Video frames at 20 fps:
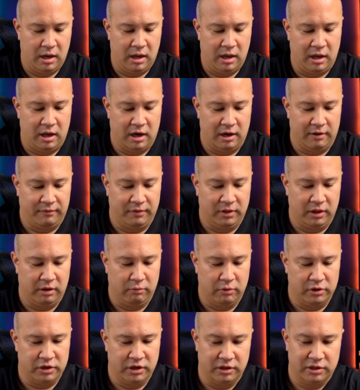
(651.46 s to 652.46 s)
carefully
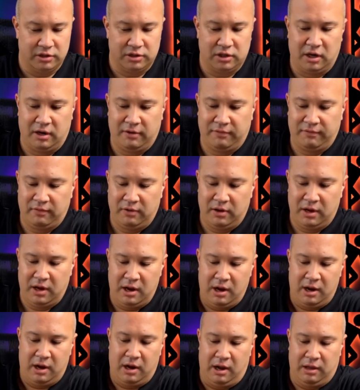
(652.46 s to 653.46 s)
rotate this off.
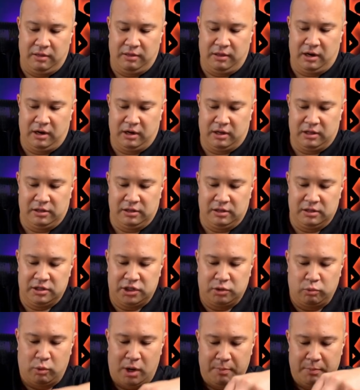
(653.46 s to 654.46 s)
Then I can
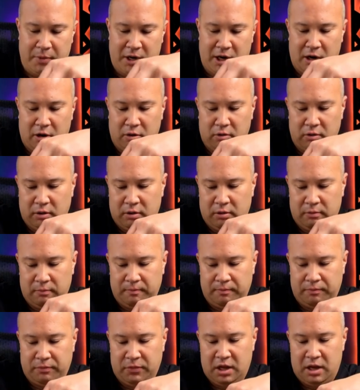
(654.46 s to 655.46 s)
swap it out.
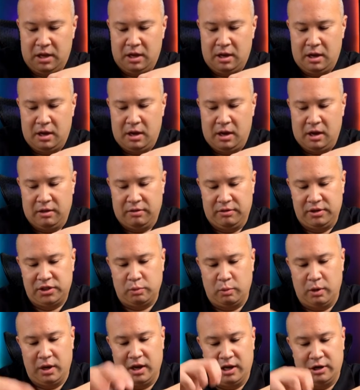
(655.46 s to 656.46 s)
And this
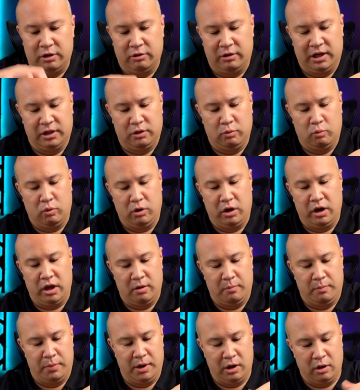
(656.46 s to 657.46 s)
way I don't have to worry
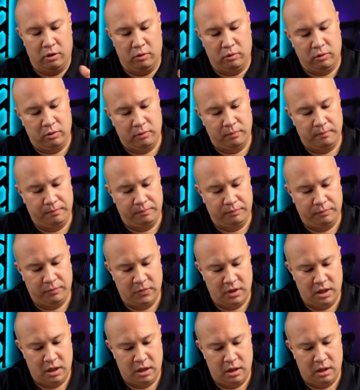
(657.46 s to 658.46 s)
about
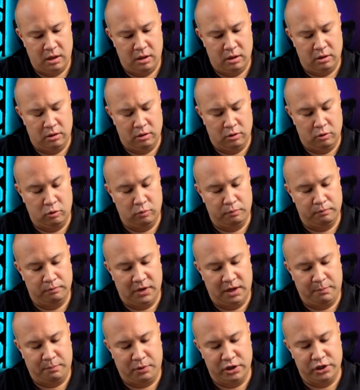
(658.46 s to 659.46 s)
Oop, I
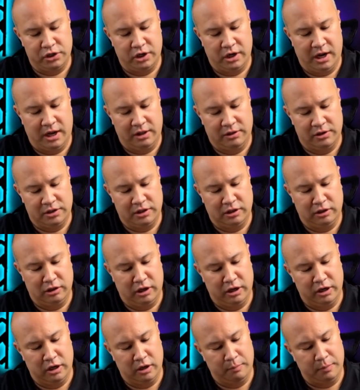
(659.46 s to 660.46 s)
probably should have had this thing
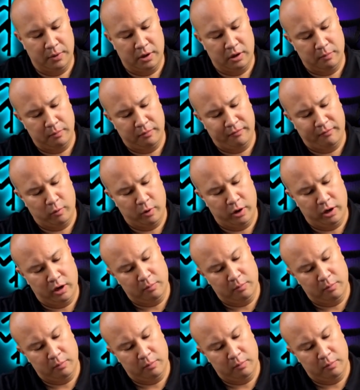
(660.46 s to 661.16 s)
lined up better beforehand,